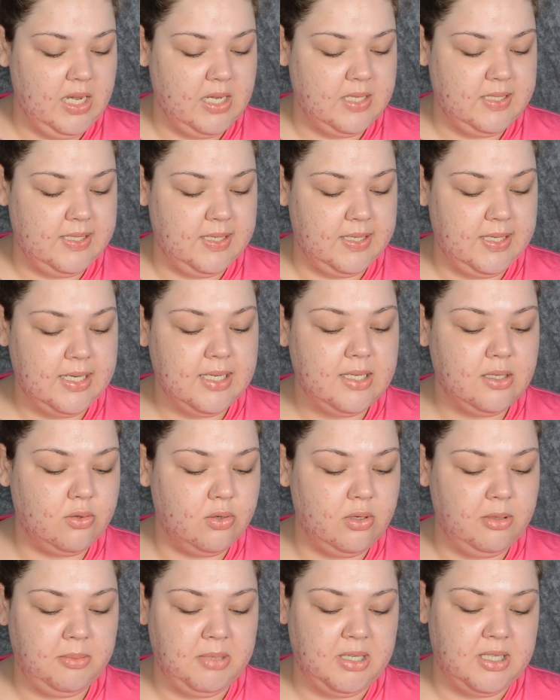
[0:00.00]
Its unique
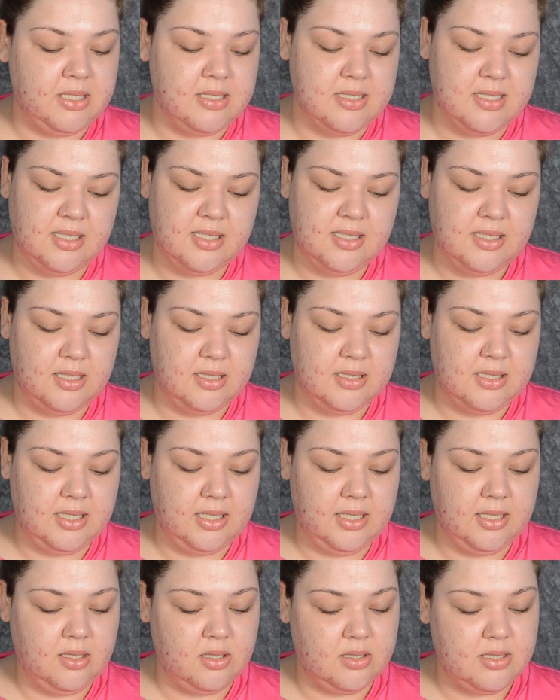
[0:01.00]
creamy
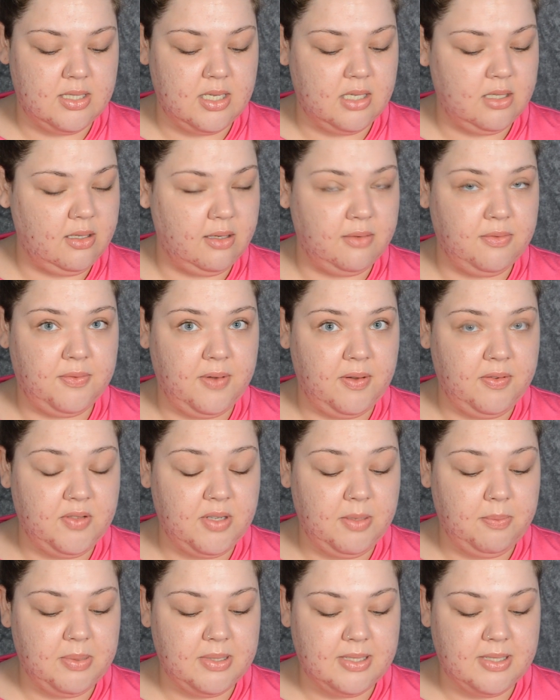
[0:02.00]
consistency containing
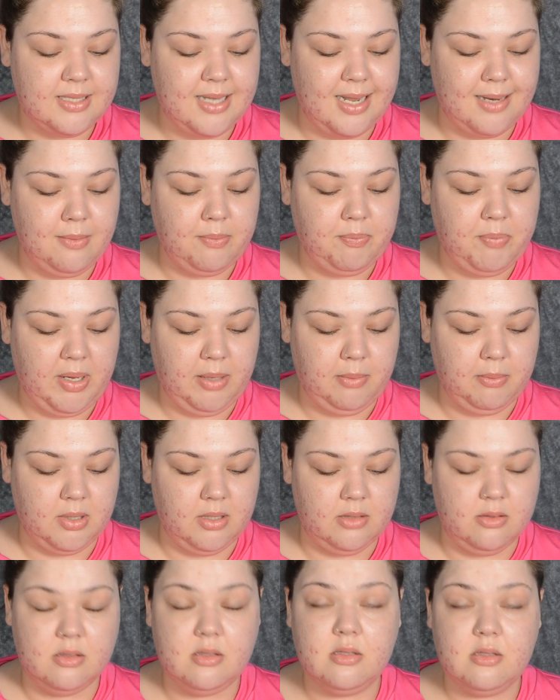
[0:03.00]
50%
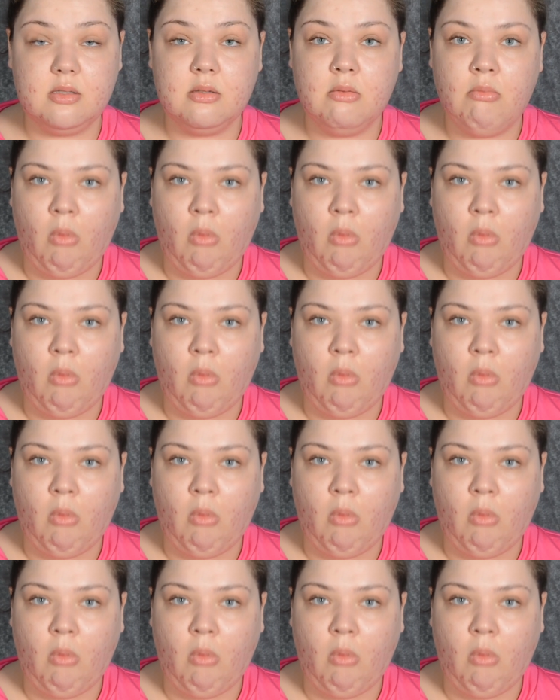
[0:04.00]
pigments